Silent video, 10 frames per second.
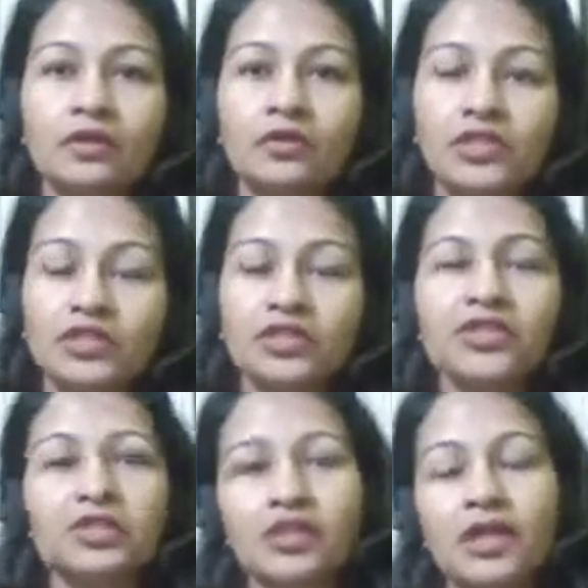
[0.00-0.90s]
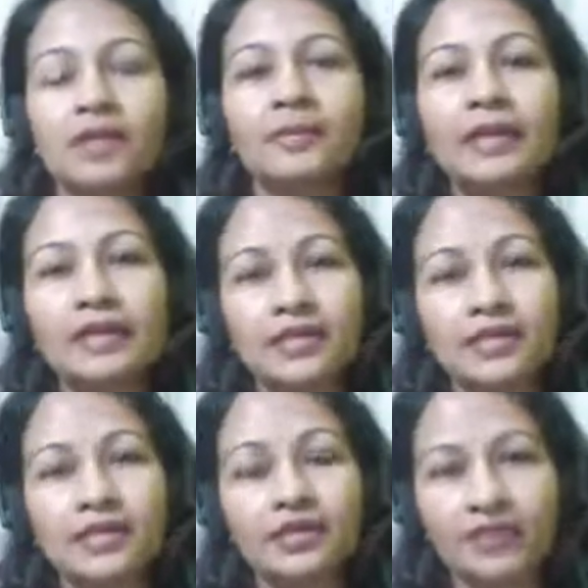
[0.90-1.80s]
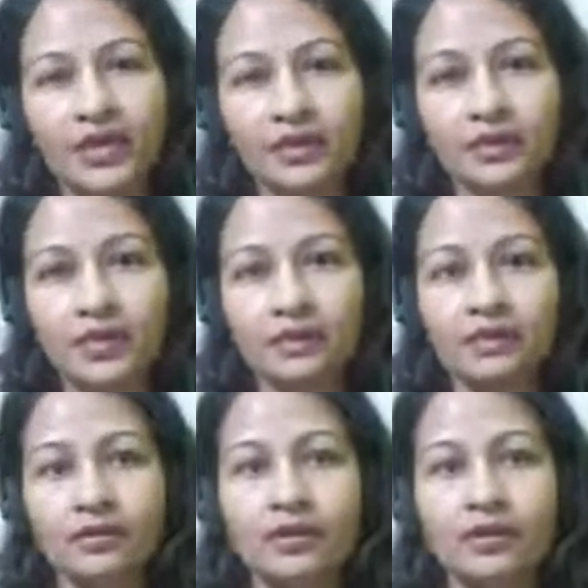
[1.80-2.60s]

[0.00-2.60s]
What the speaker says: research done by Lisa Feldman